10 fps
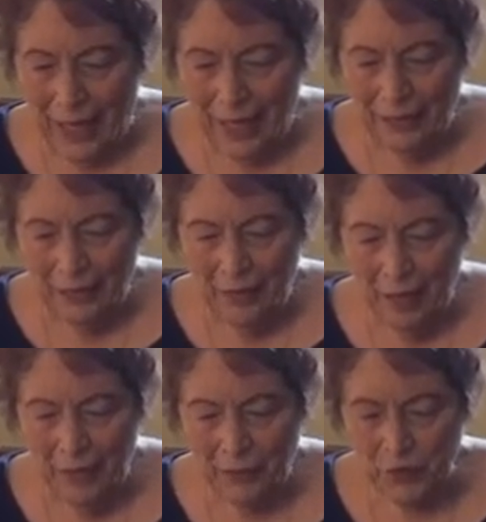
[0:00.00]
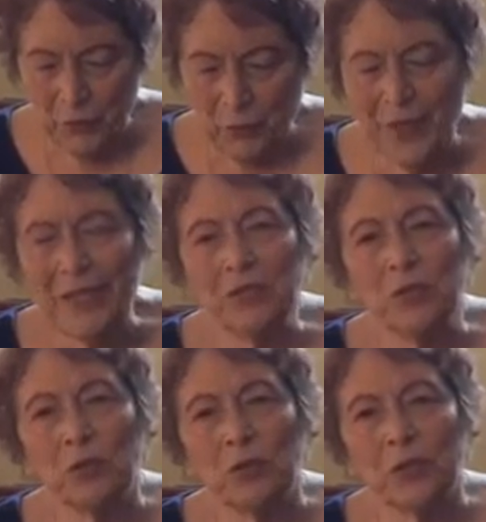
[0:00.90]
and there was a praise
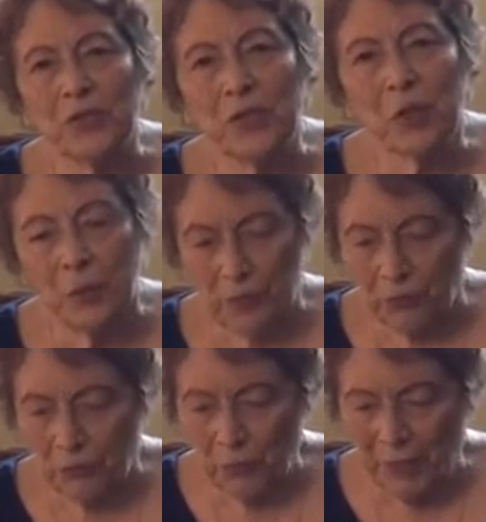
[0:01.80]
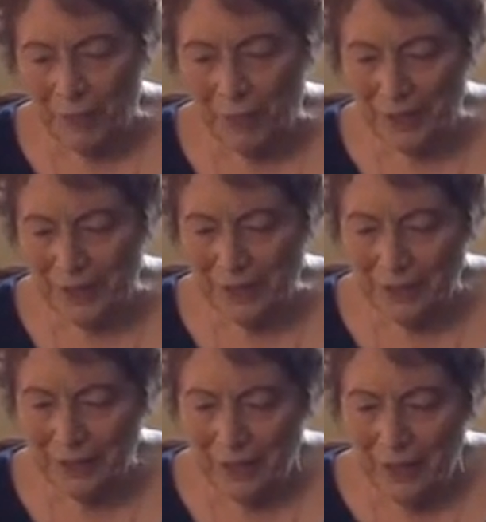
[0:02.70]
chorus going through my mind.
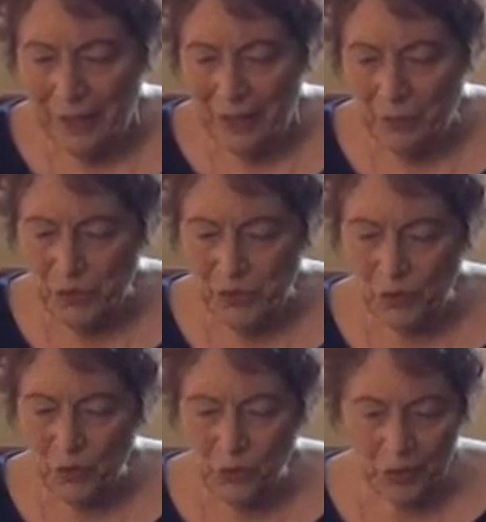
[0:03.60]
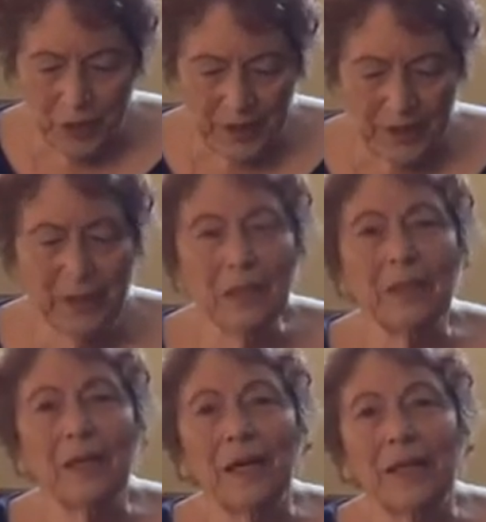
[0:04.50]
It was the chorus,
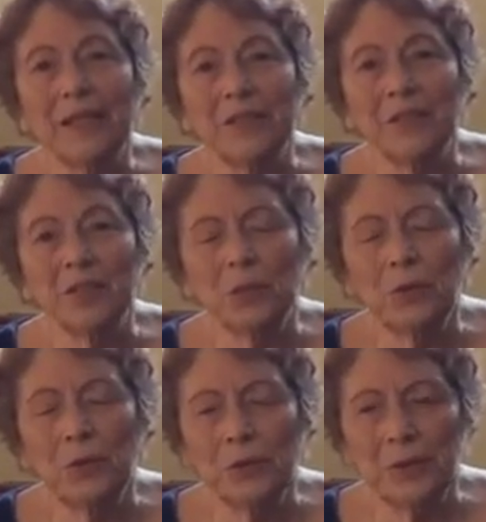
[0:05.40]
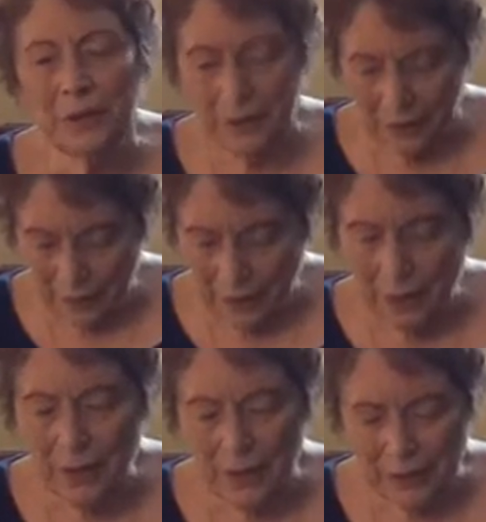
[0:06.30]
"God is so good,
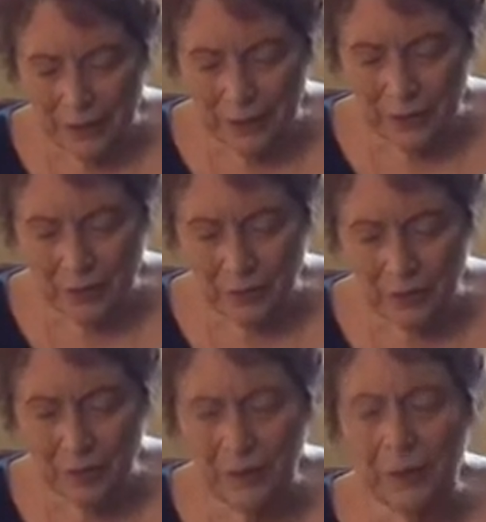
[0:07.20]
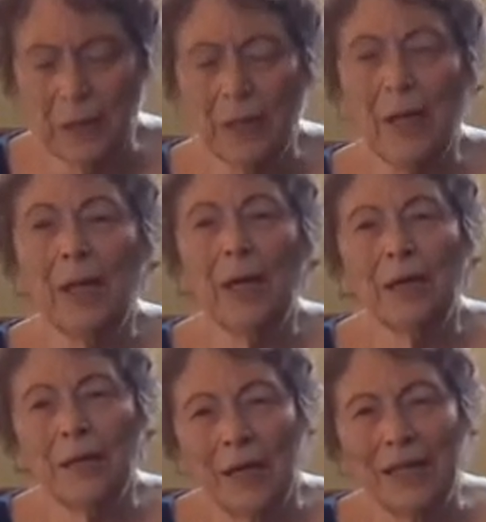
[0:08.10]
God is so good,
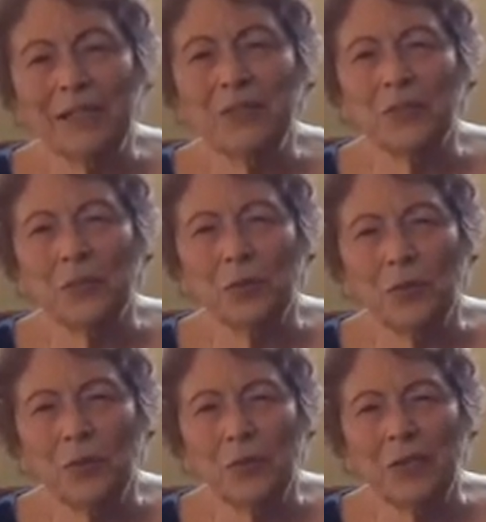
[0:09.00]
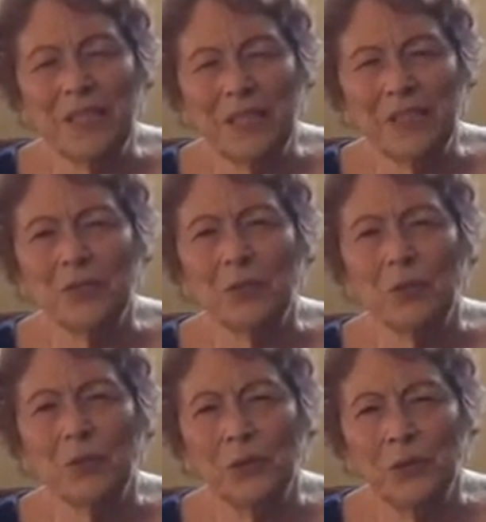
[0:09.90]
God is so good, he's so
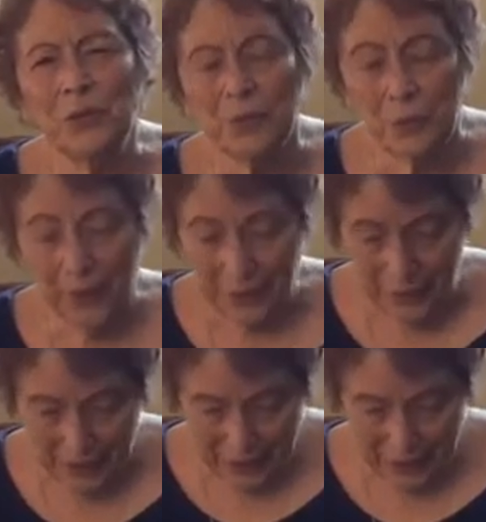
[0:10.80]
good to me."